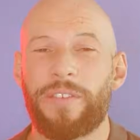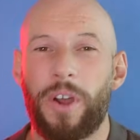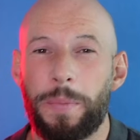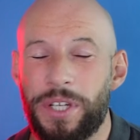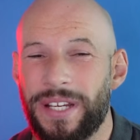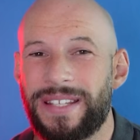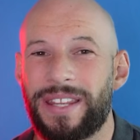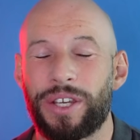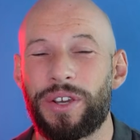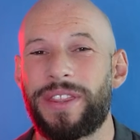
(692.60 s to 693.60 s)
of options.
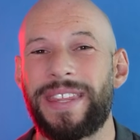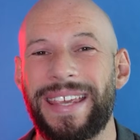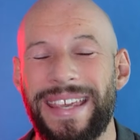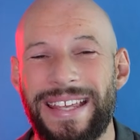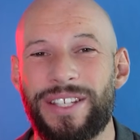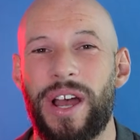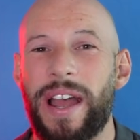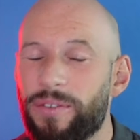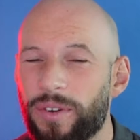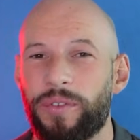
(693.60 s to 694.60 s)
The good thing is
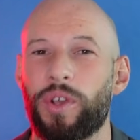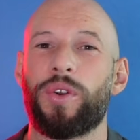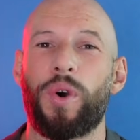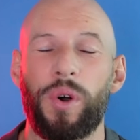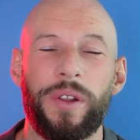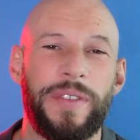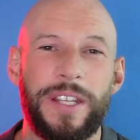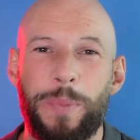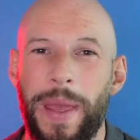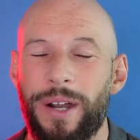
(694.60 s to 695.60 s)
I've reviewed all of
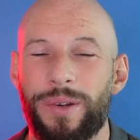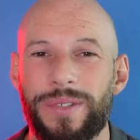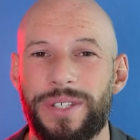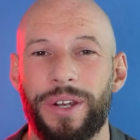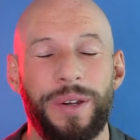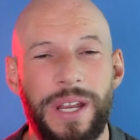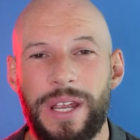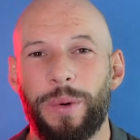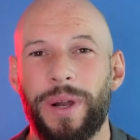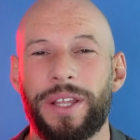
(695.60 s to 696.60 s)
these panels. So
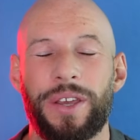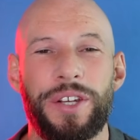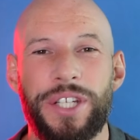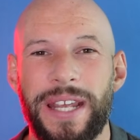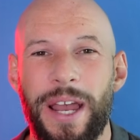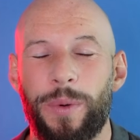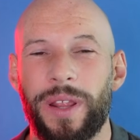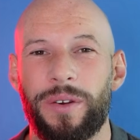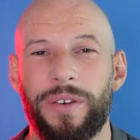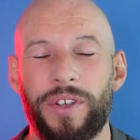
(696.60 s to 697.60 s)
why don't you go check out one
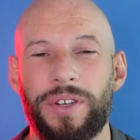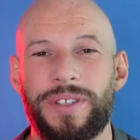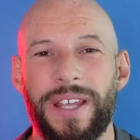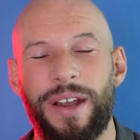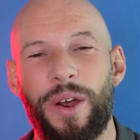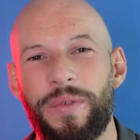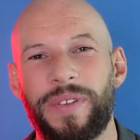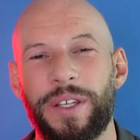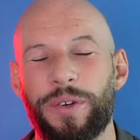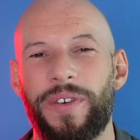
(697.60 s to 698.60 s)
of the reviews and
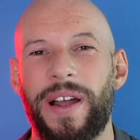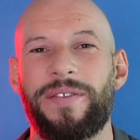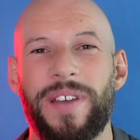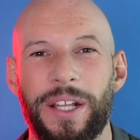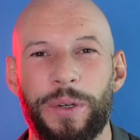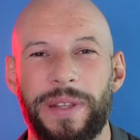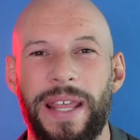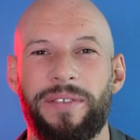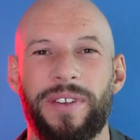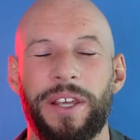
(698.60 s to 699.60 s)
hopefully you'll find value in
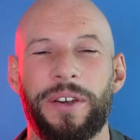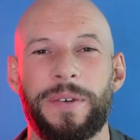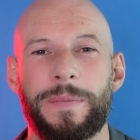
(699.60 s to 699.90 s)
that video.